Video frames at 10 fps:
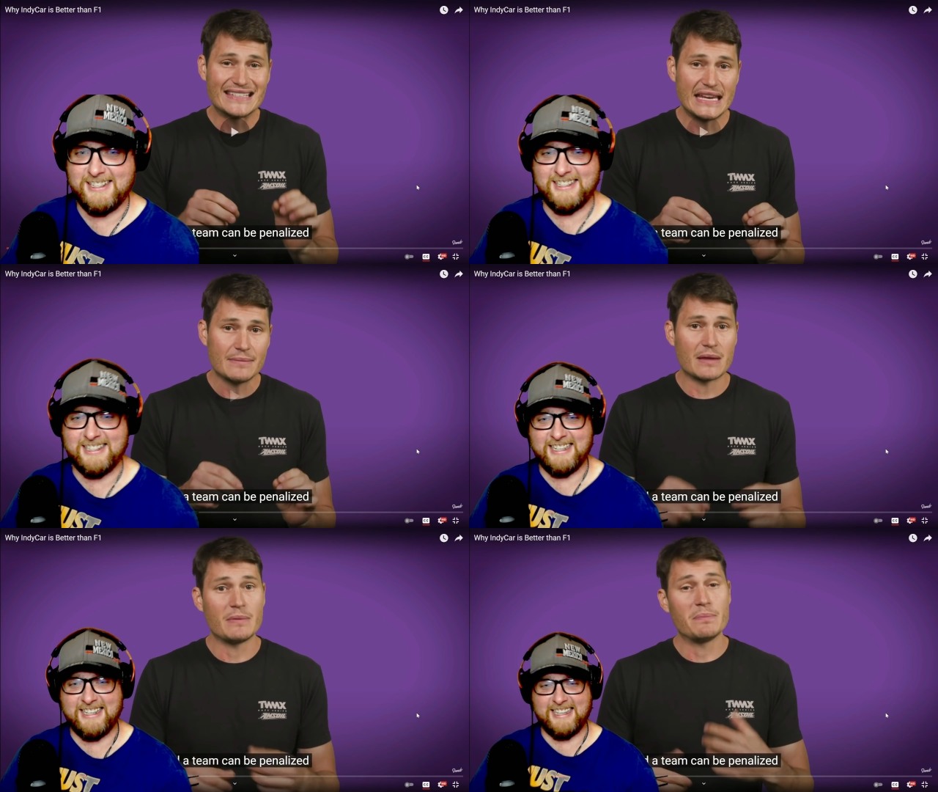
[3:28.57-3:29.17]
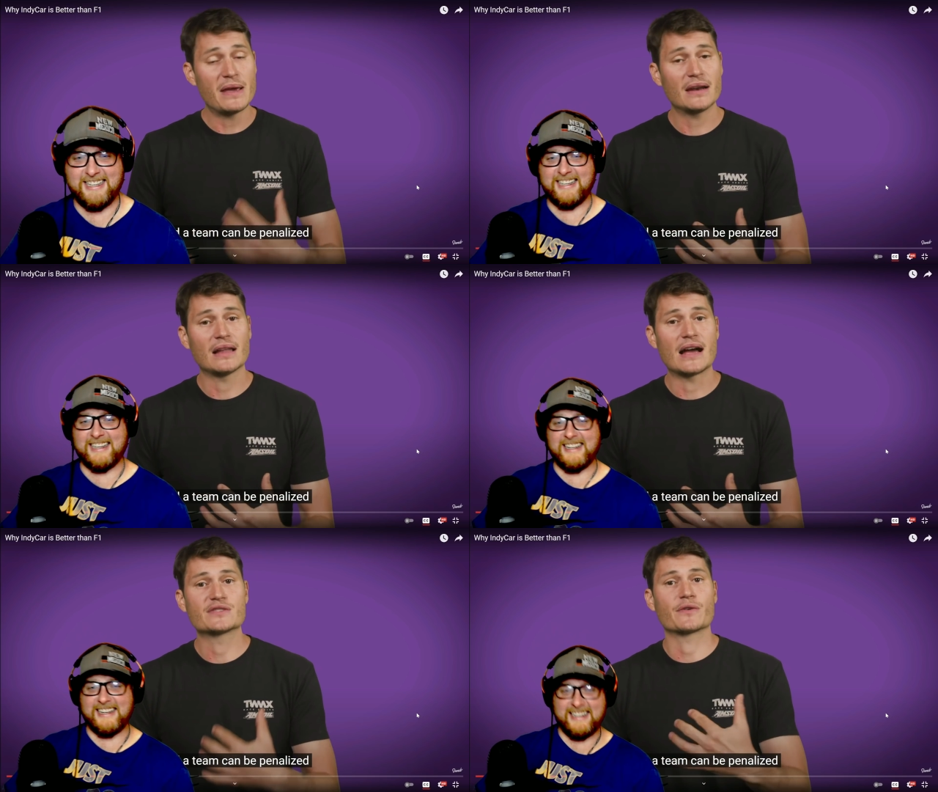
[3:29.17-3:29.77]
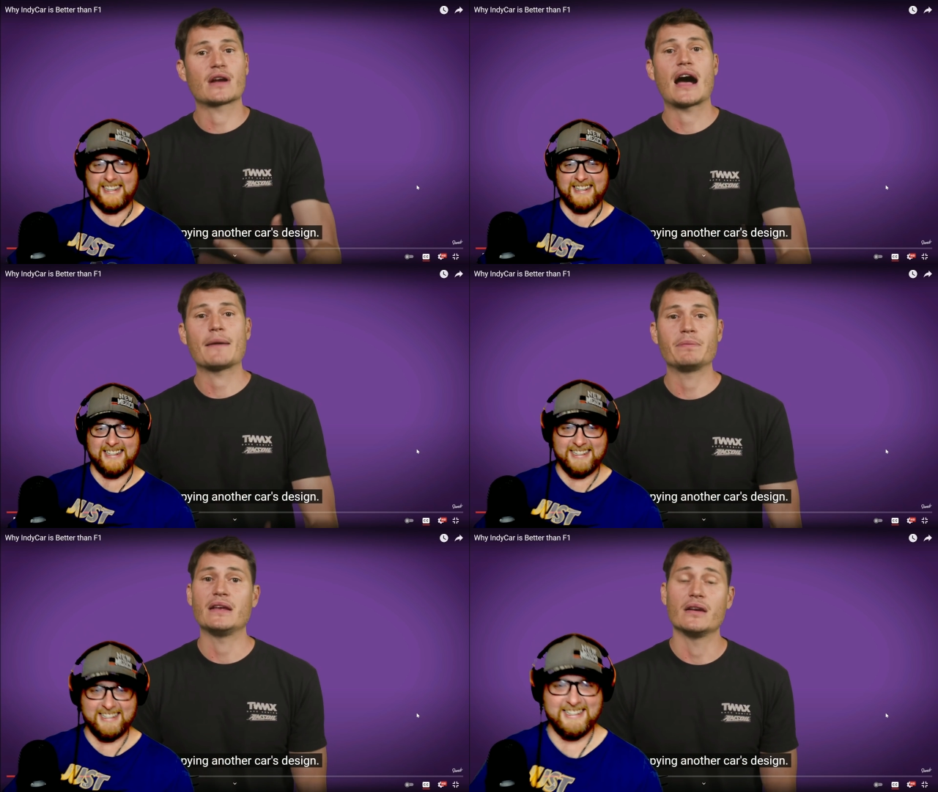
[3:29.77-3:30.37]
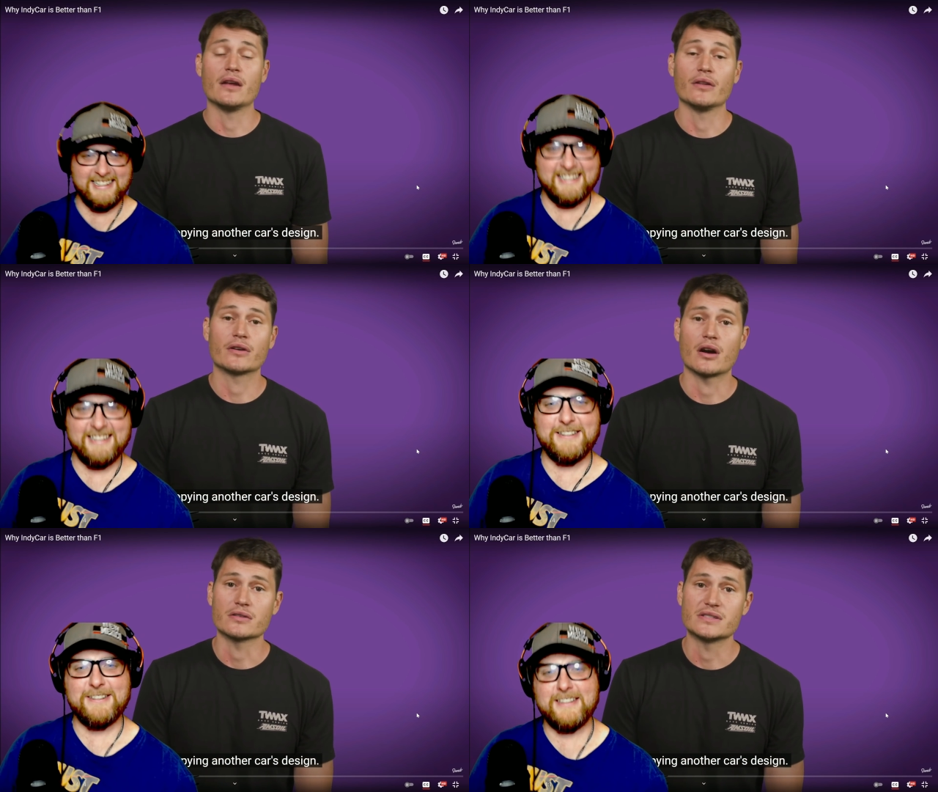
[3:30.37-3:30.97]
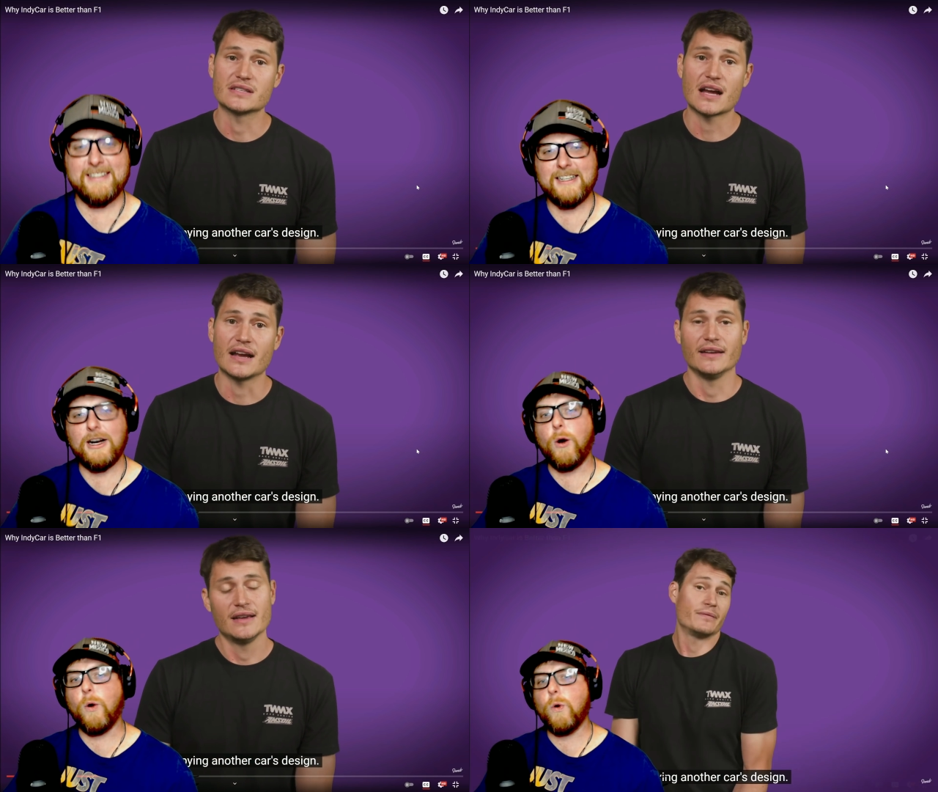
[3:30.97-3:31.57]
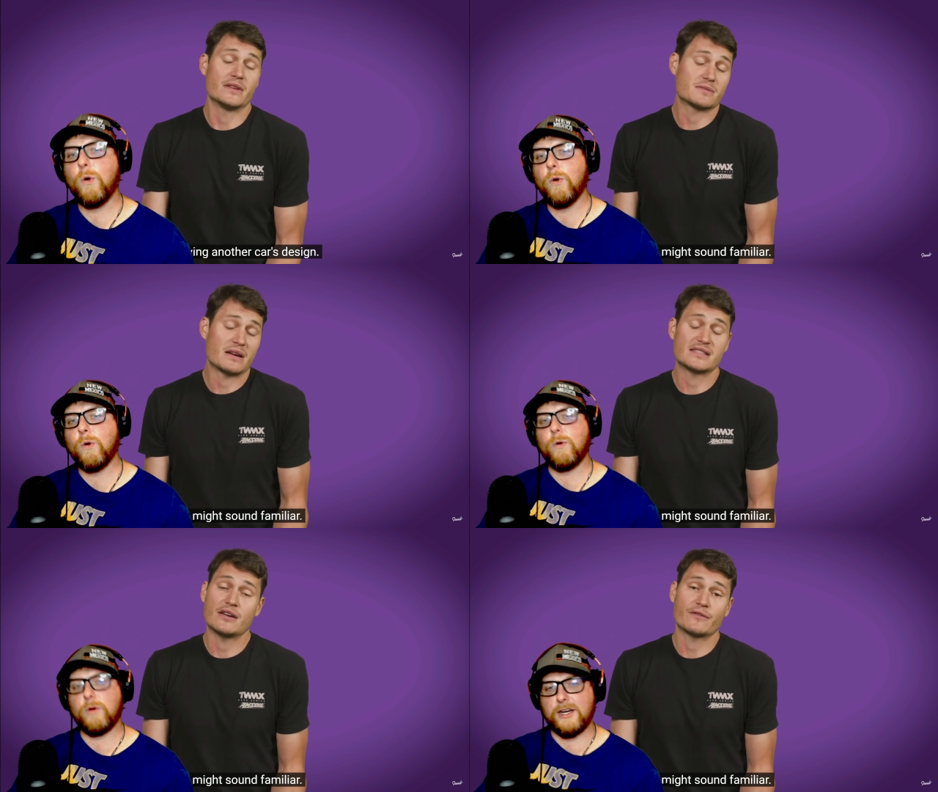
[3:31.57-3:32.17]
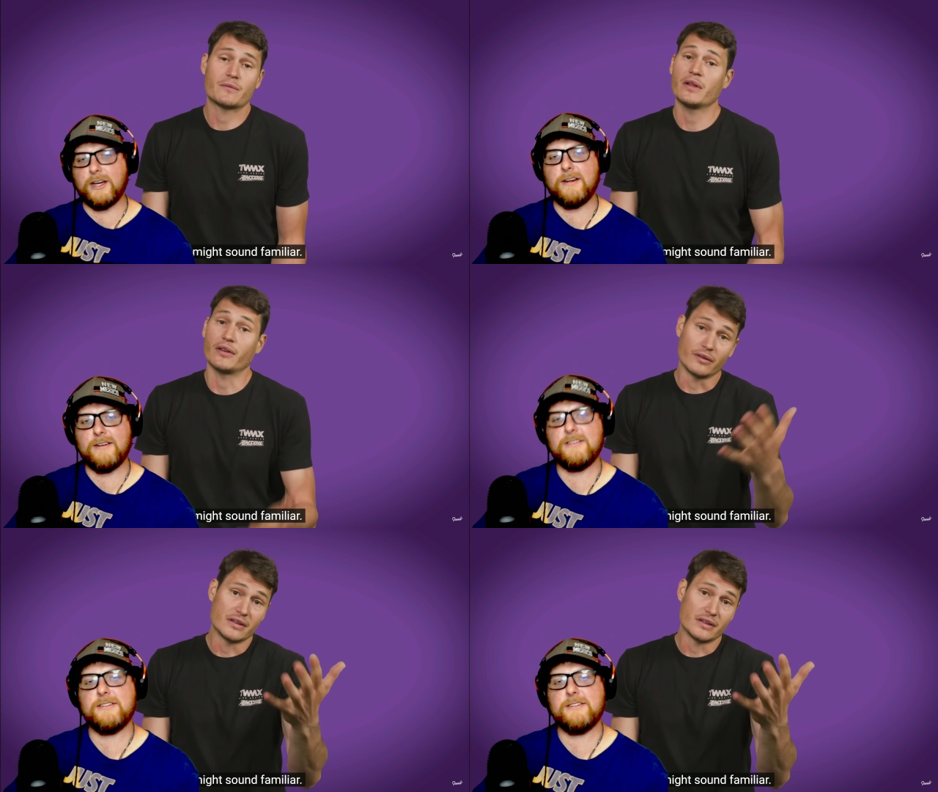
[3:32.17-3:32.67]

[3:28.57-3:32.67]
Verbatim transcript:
Speaker 1: team can be penalized for copying another car's design. Oh, this might okay. sound familiar.